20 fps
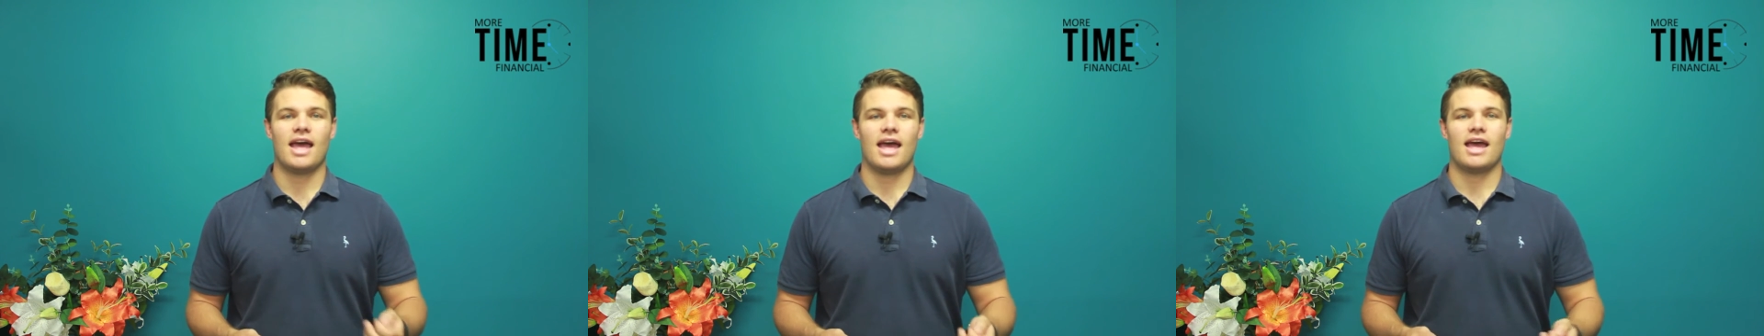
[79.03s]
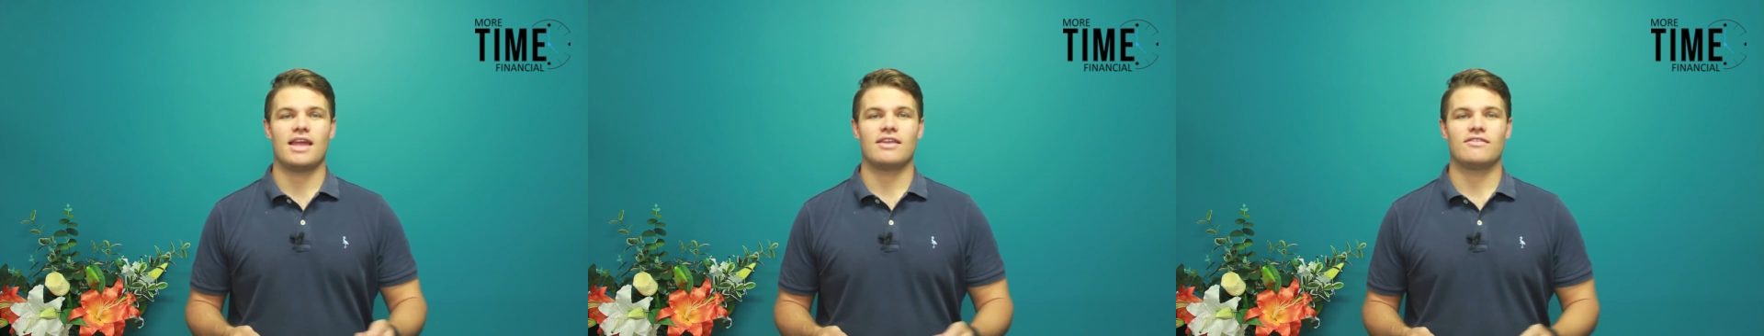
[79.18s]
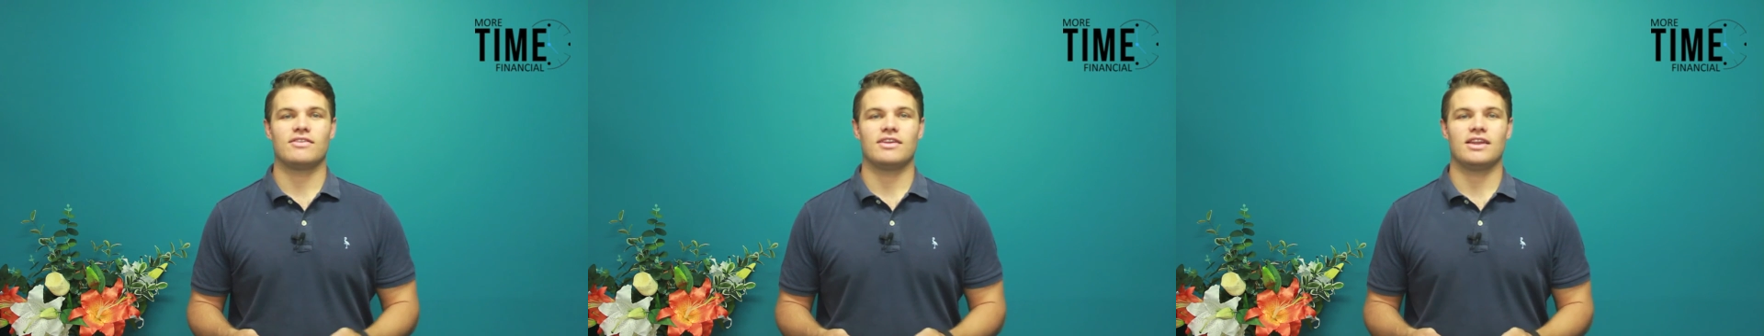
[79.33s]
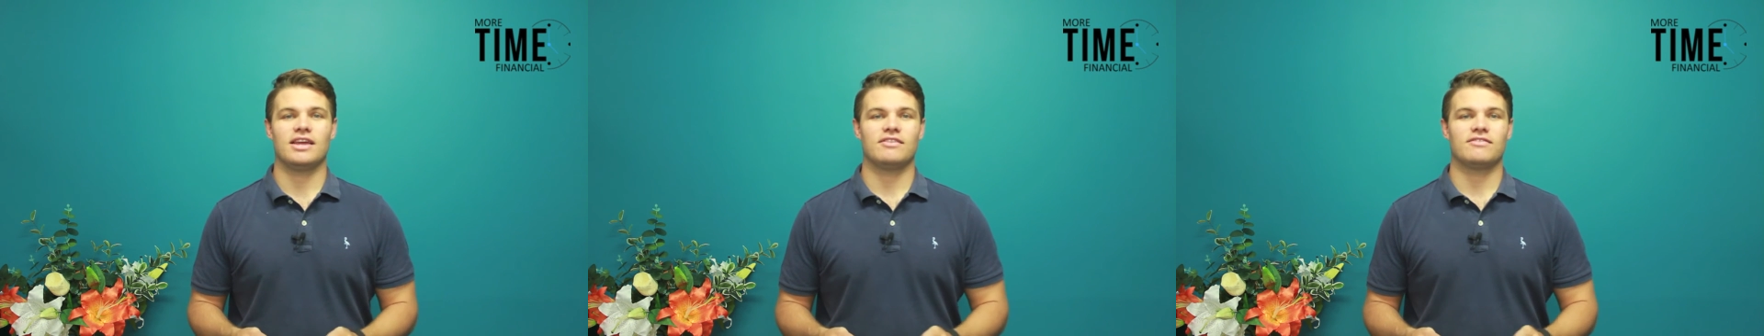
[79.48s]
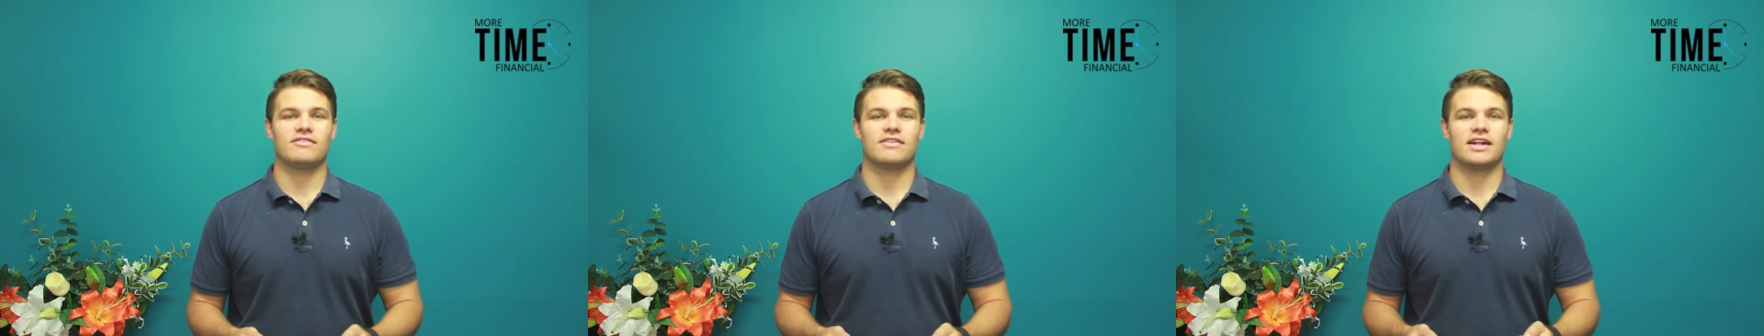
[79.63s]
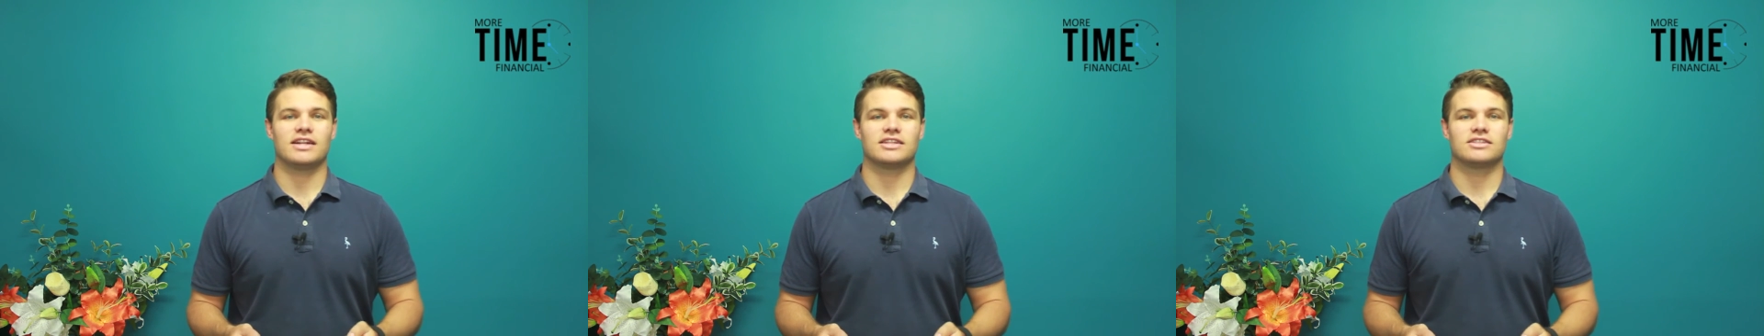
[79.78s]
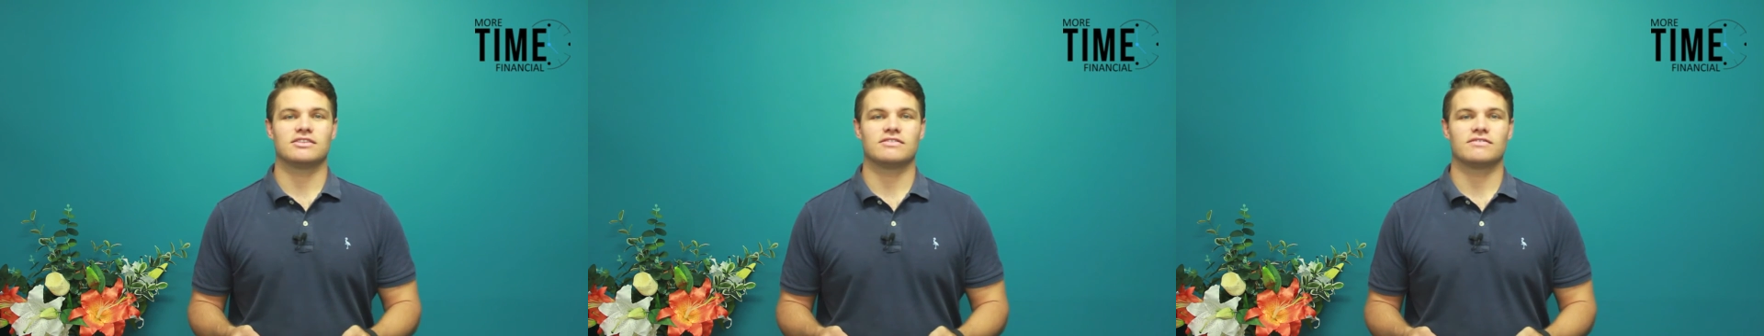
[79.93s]
And if you need
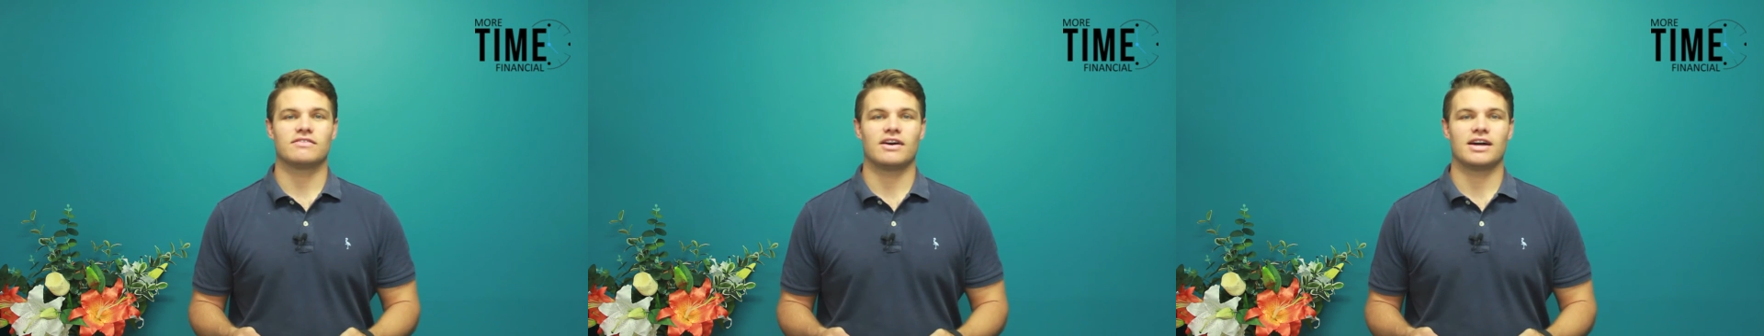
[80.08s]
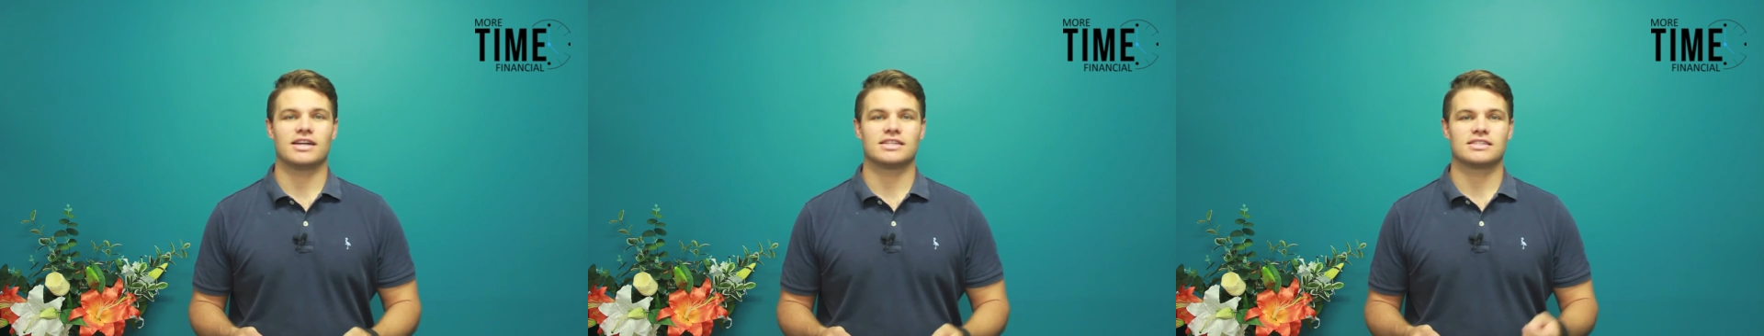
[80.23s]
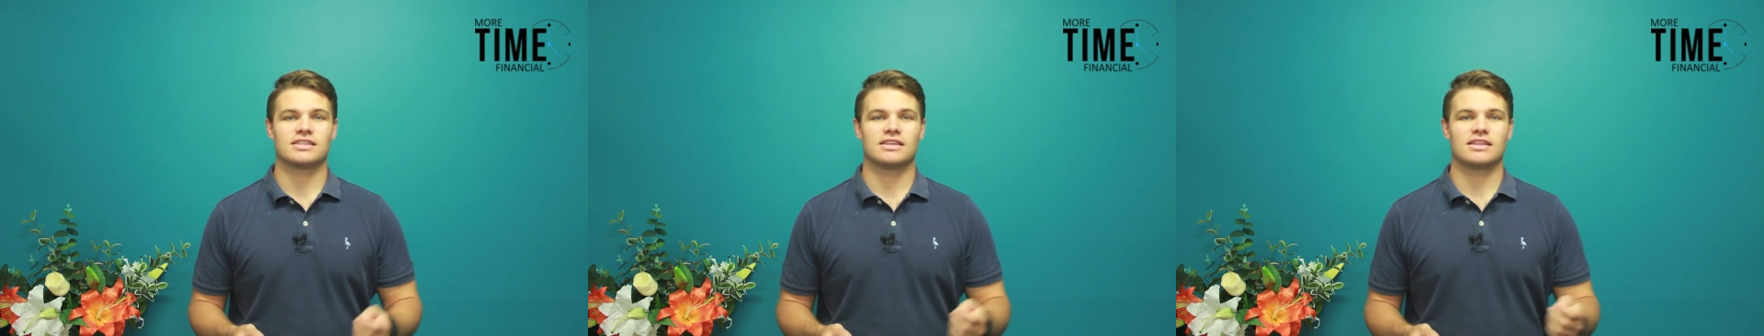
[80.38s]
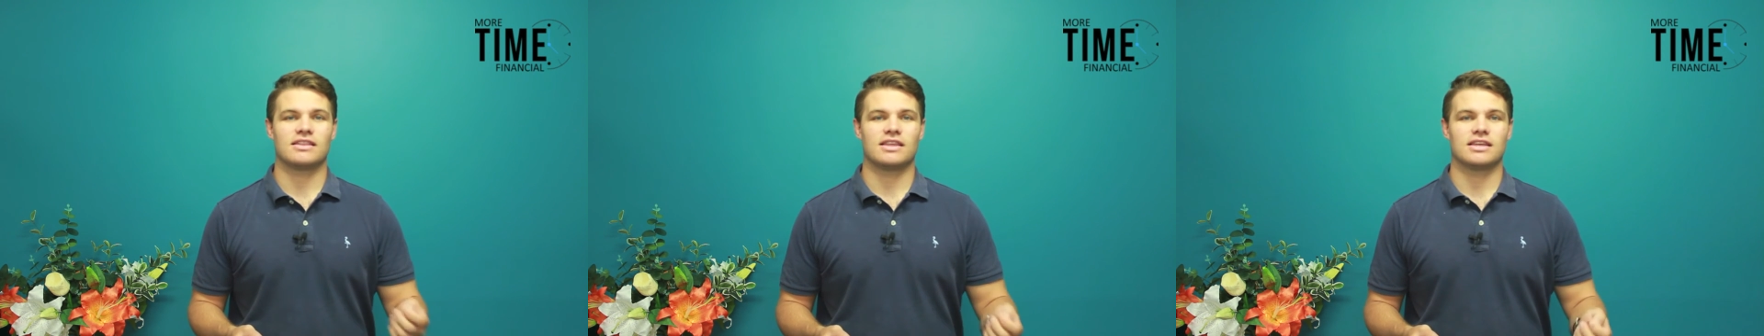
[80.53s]
financial advice,